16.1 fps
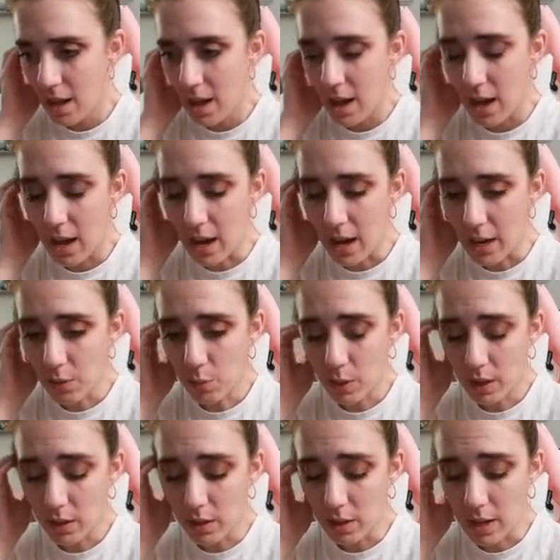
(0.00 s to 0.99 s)
I
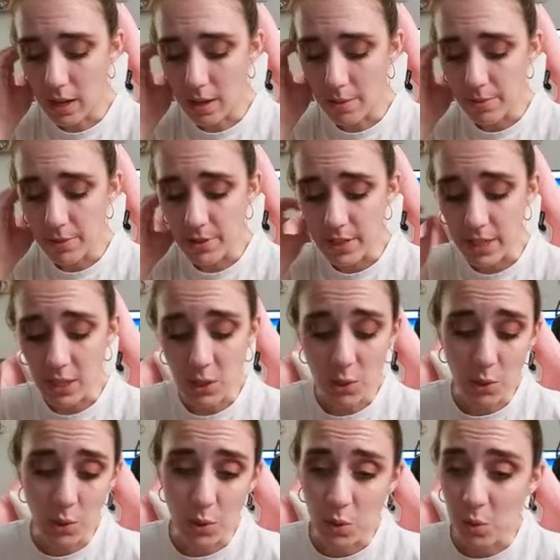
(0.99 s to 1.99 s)
will see
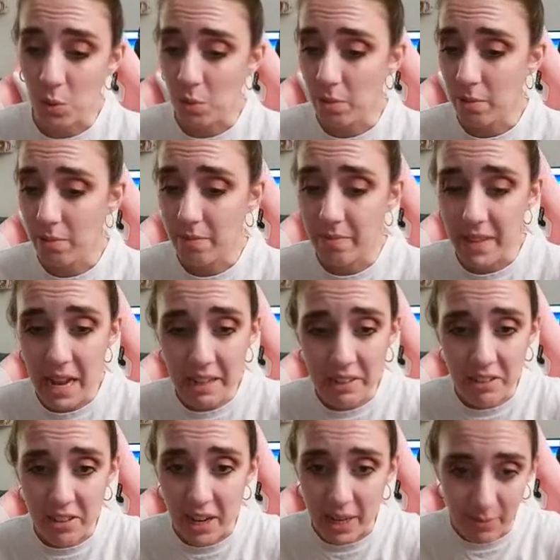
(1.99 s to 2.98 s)
you next
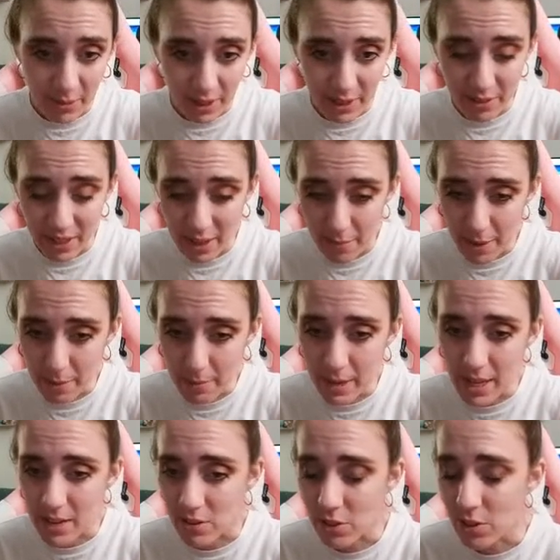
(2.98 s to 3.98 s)
time, whenever that may
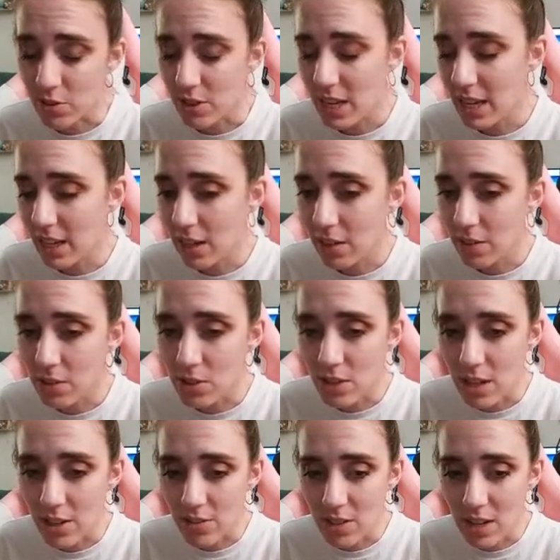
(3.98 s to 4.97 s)
be. So take care of
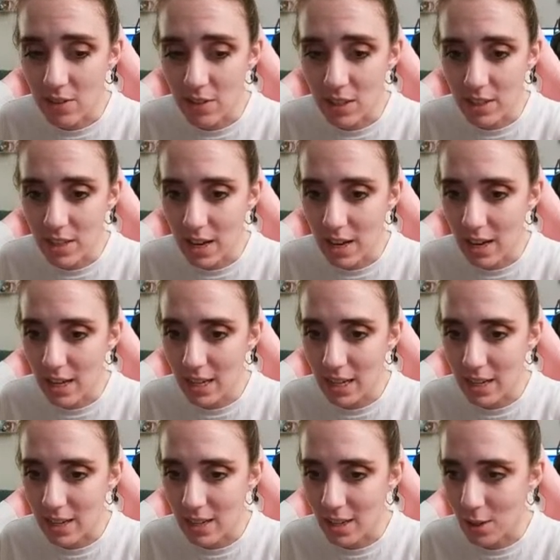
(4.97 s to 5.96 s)
yourselves, have a good night,
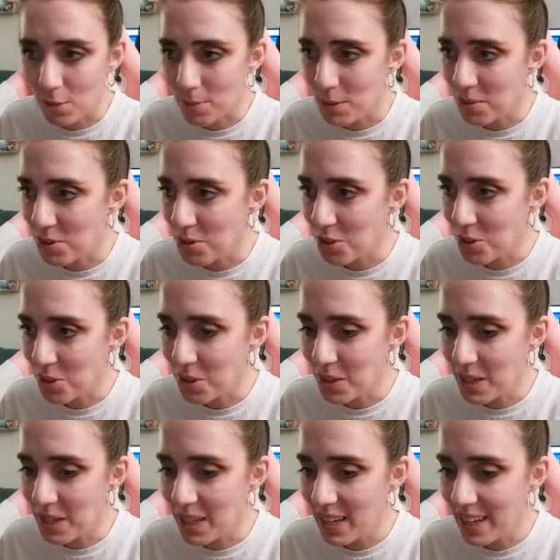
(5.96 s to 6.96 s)
and I hope you
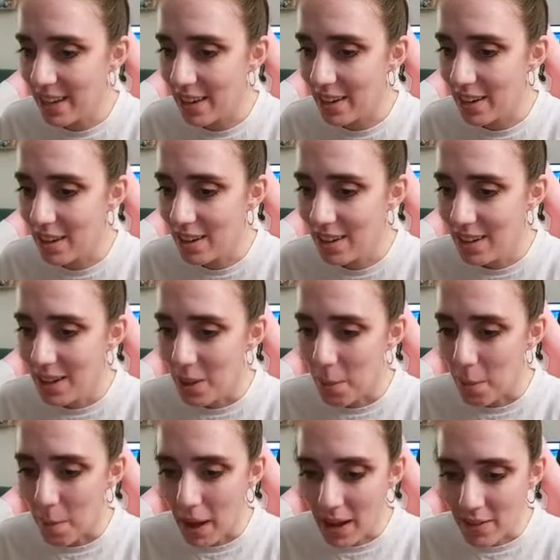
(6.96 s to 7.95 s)
enjoyed. Bye